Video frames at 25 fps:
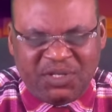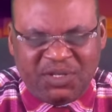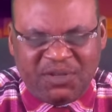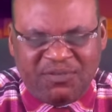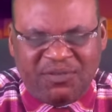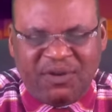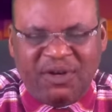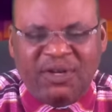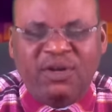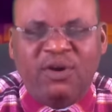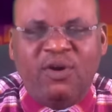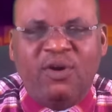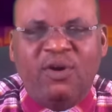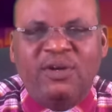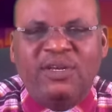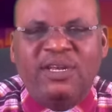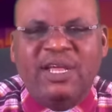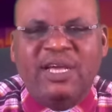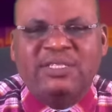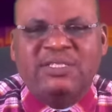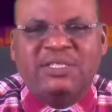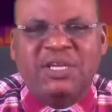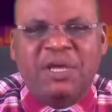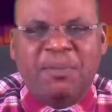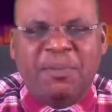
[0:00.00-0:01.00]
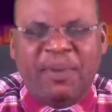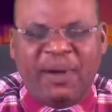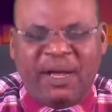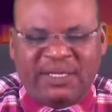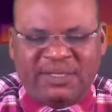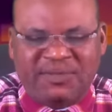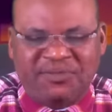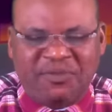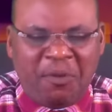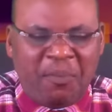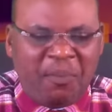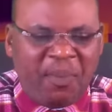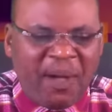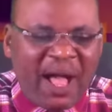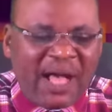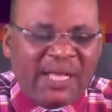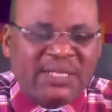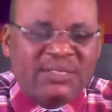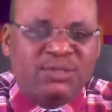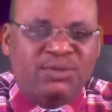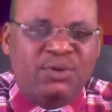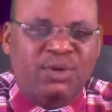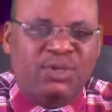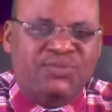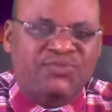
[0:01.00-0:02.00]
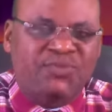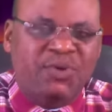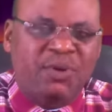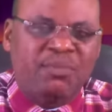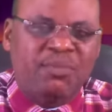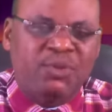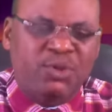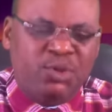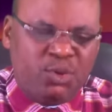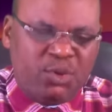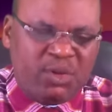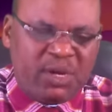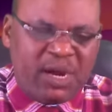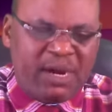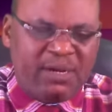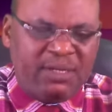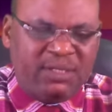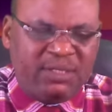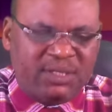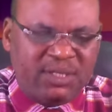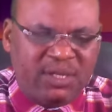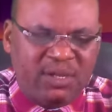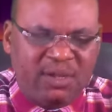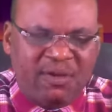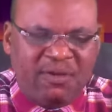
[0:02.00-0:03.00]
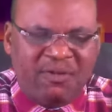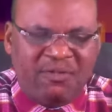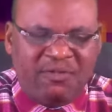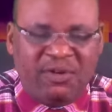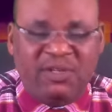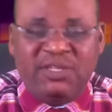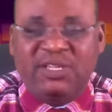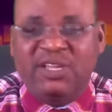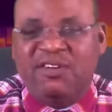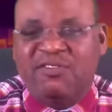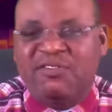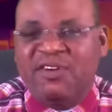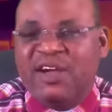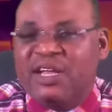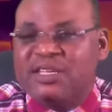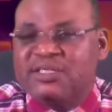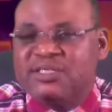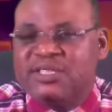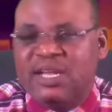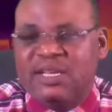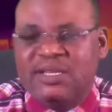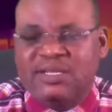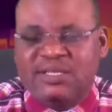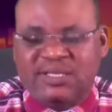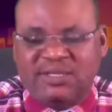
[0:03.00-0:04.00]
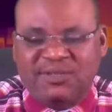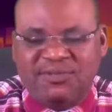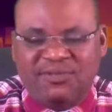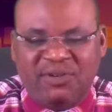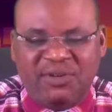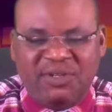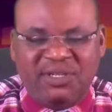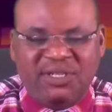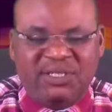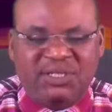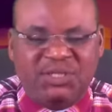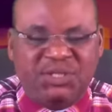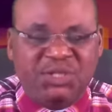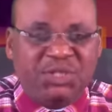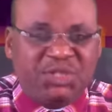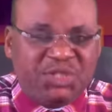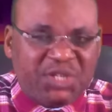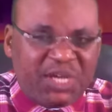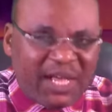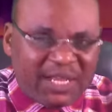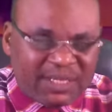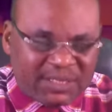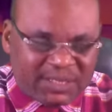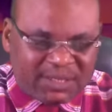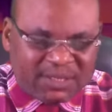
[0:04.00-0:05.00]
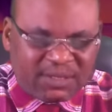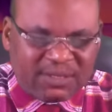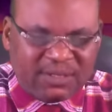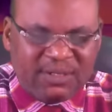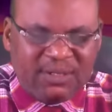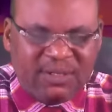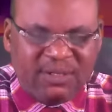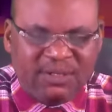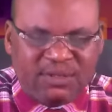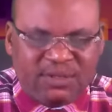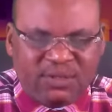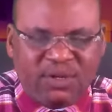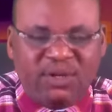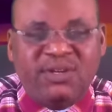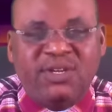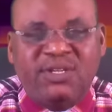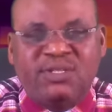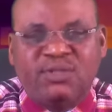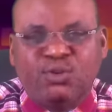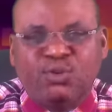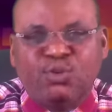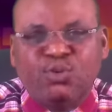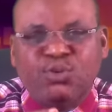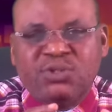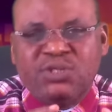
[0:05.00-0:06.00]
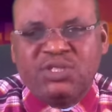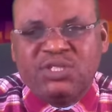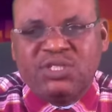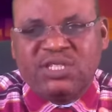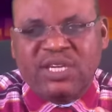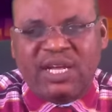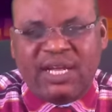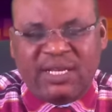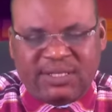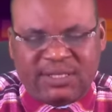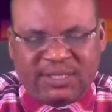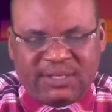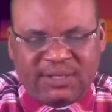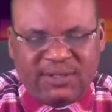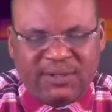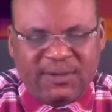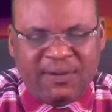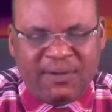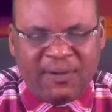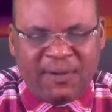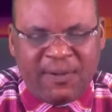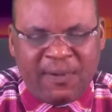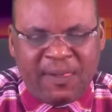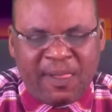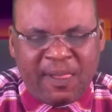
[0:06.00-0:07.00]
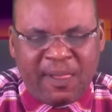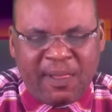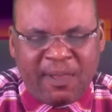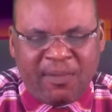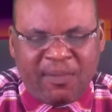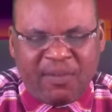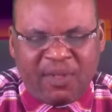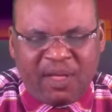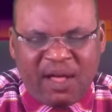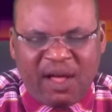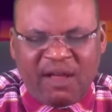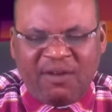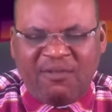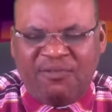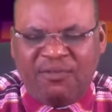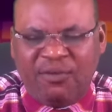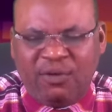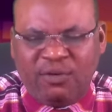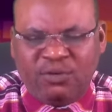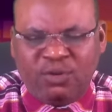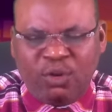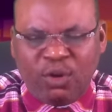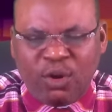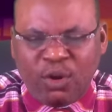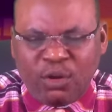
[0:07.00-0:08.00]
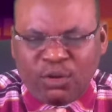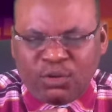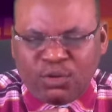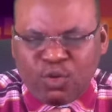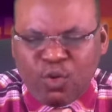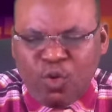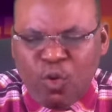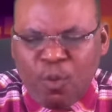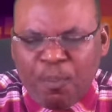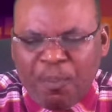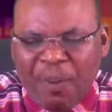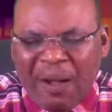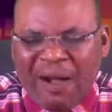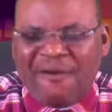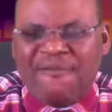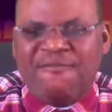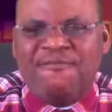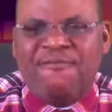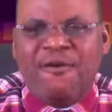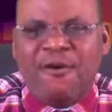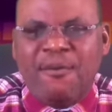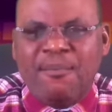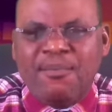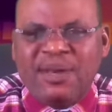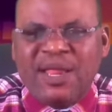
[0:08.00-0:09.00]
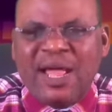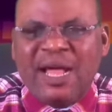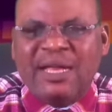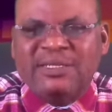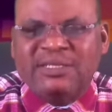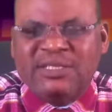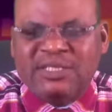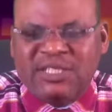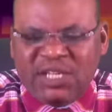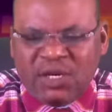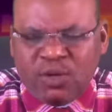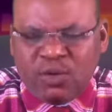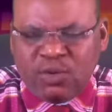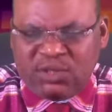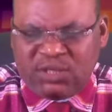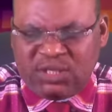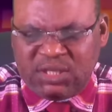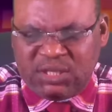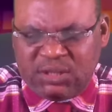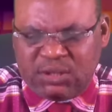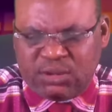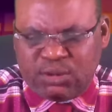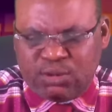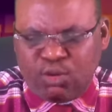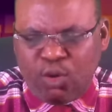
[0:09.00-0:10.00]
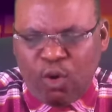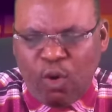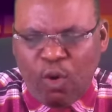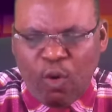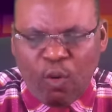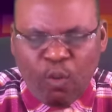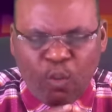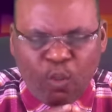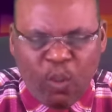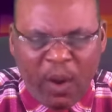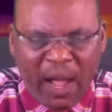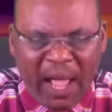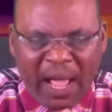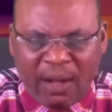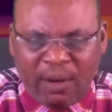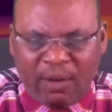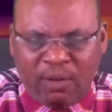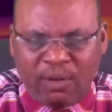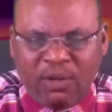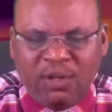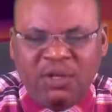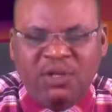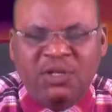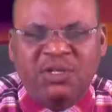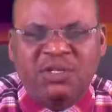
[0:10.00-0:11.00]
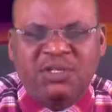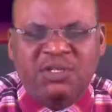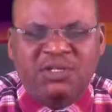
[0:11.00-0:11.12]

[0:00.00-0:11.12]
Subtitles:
for the under shepherds, for pastors, for missionaries, for the evangelists, for the teachers, Sunday school teachers, and for those who perform their duties so well